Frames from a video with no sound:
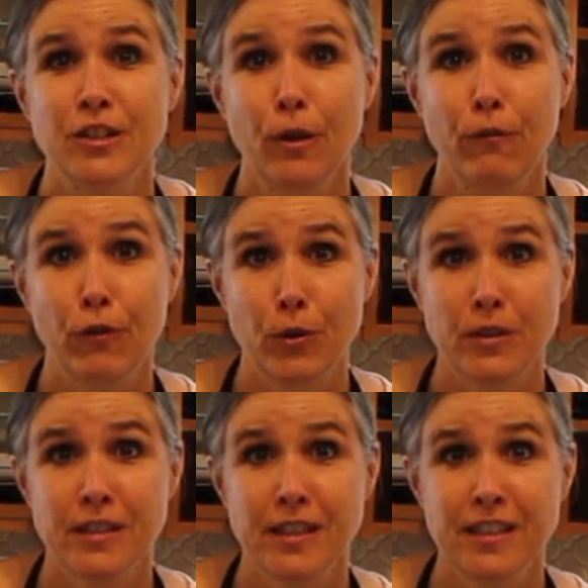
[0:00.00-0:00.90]
to
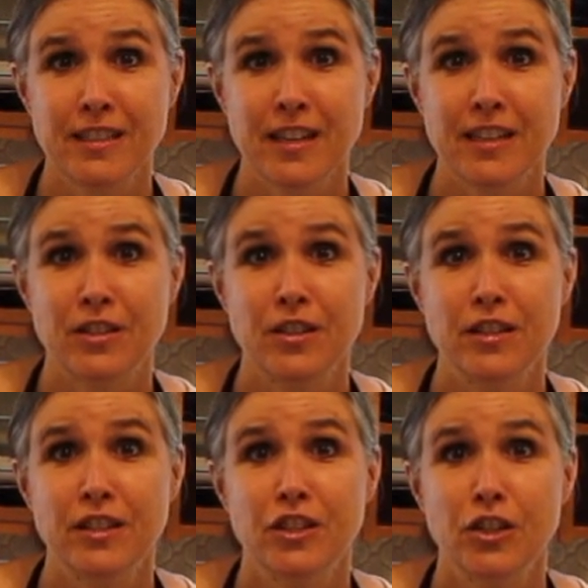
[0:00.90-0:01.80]
photosynthesize. So
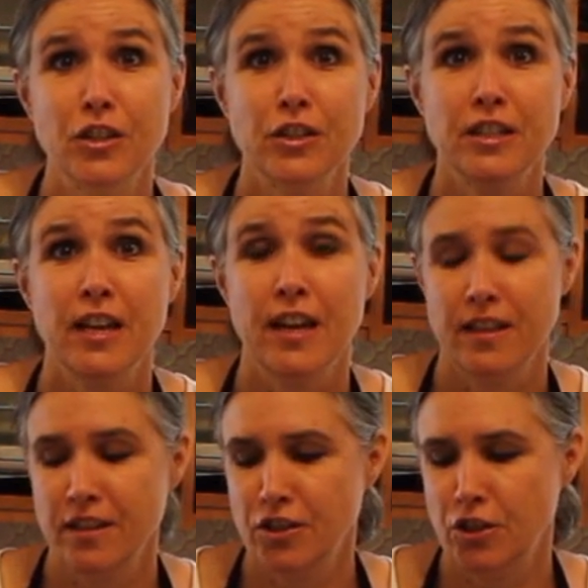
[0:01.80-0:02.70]
the
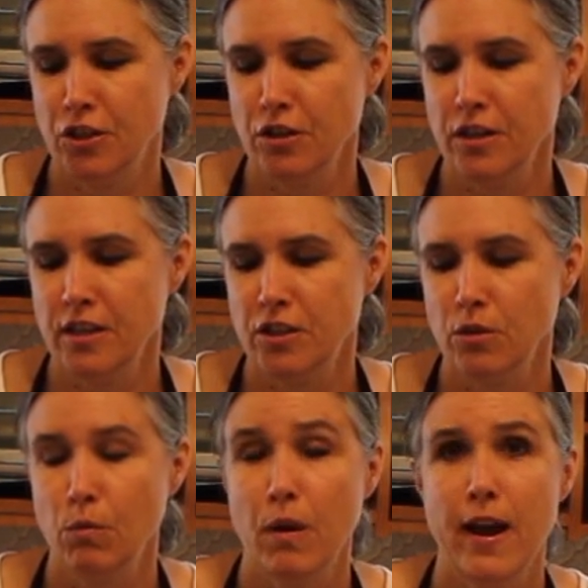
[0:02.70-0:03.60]
sugar is
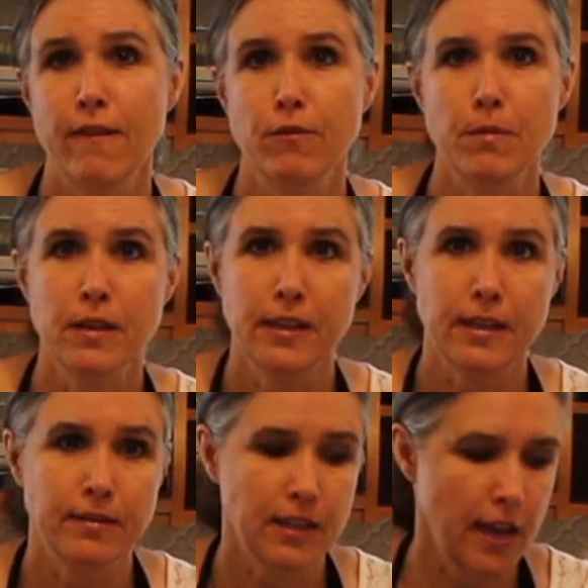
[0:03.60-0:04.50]
derived from the
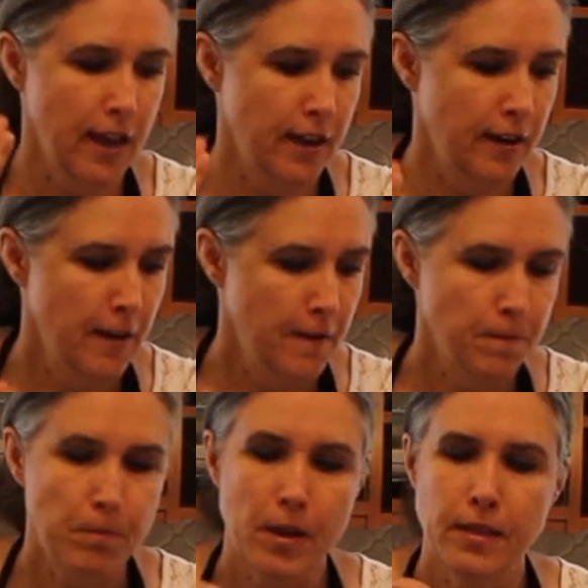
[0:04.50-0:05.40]
leaves, and
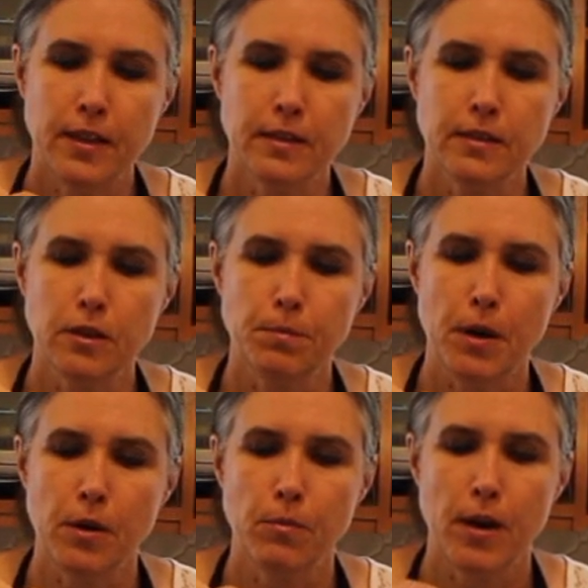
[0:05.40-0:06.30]
this little
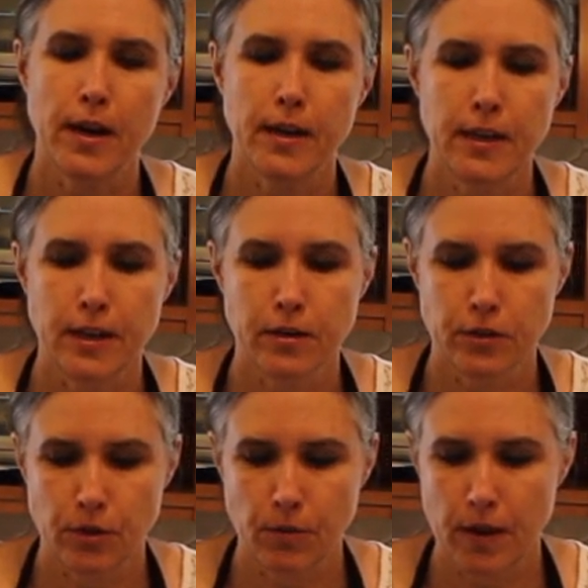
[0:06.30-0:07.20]
part right in here.
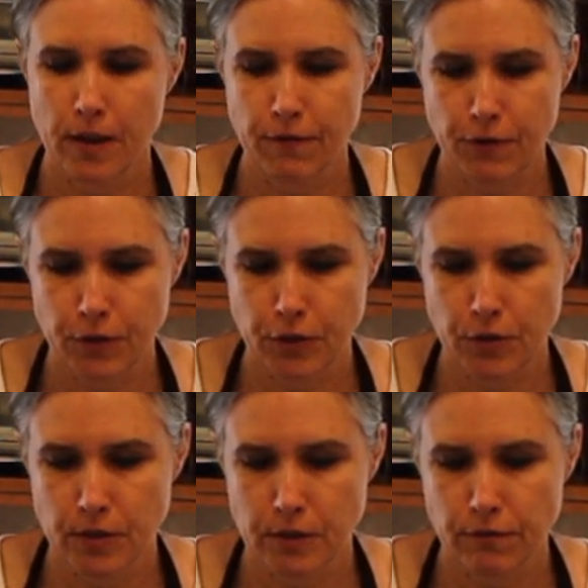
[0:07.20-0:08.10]
So if your
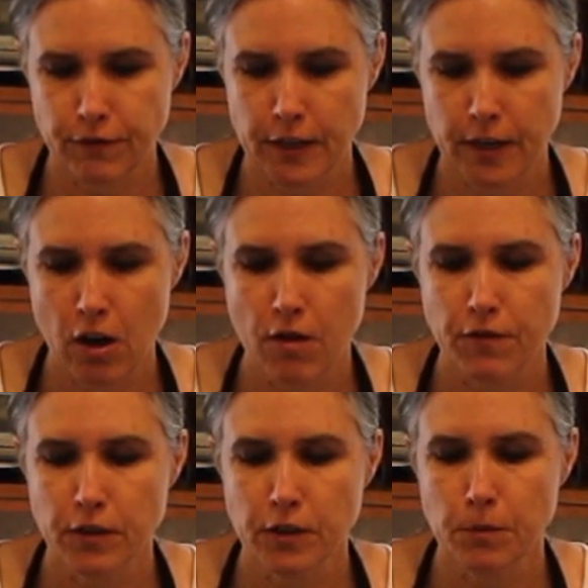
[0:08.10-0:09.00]
students flick
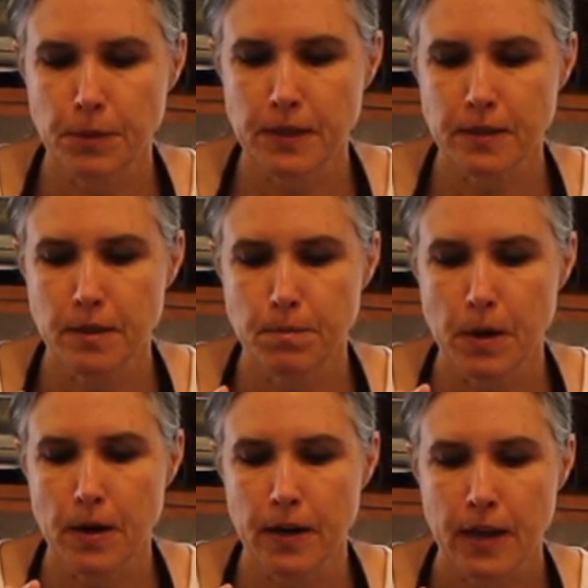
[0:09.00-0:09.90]
off a little piece of the
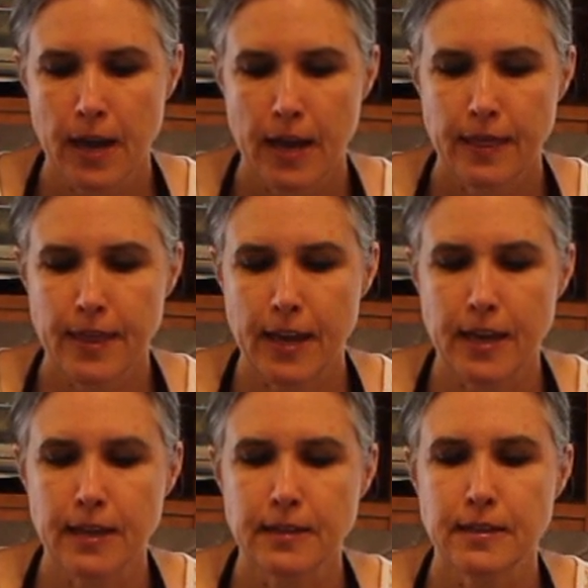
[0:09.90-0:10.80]
bark, they
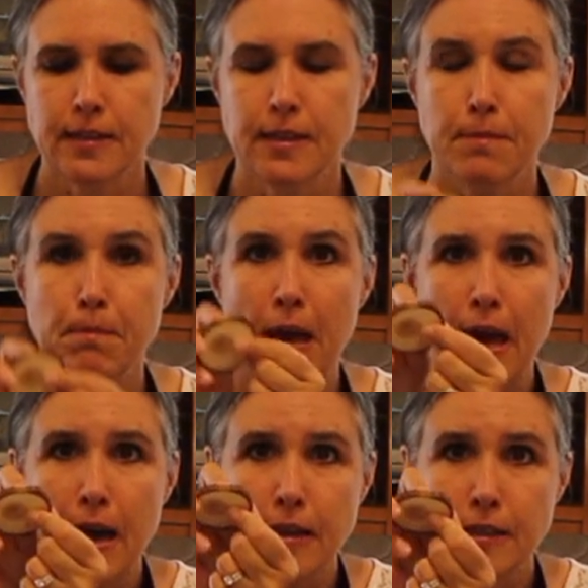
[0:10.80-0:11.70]
can see the
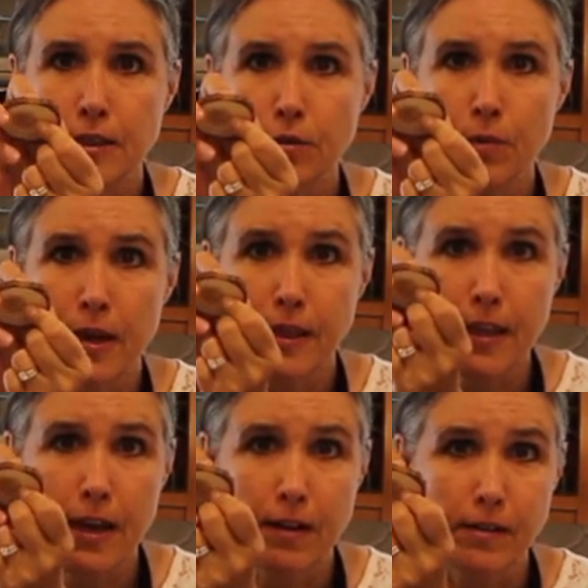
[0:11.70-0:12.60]
bast right
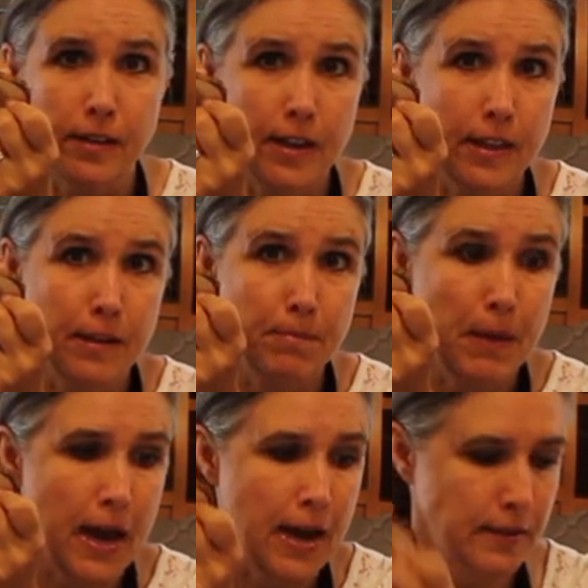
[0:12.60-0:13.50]
there, and the
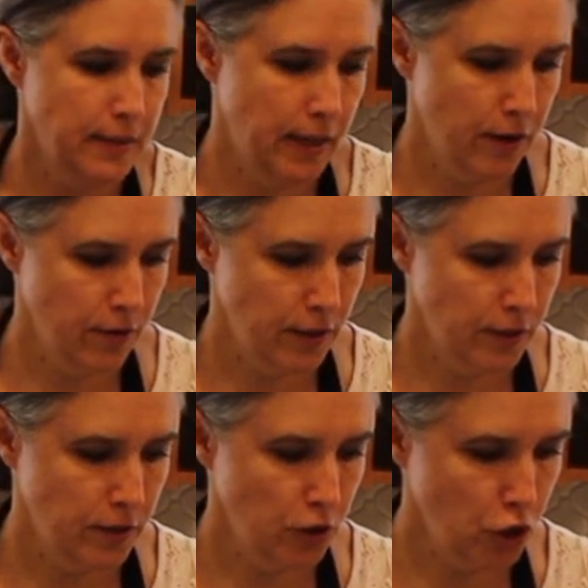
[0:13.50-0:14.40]
bast
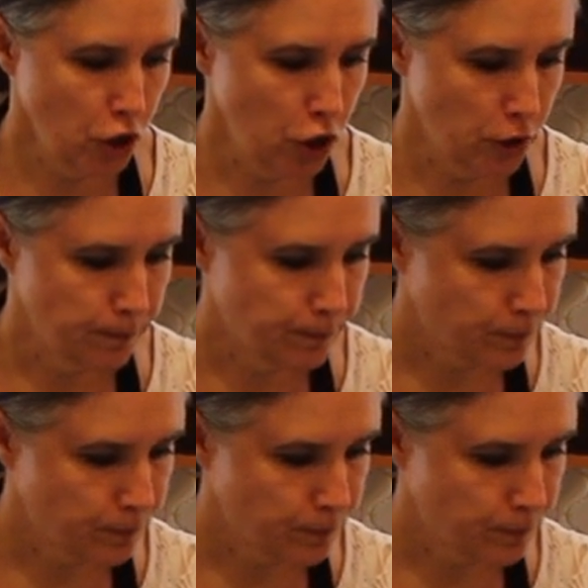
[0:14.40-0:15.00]
carries the sugar.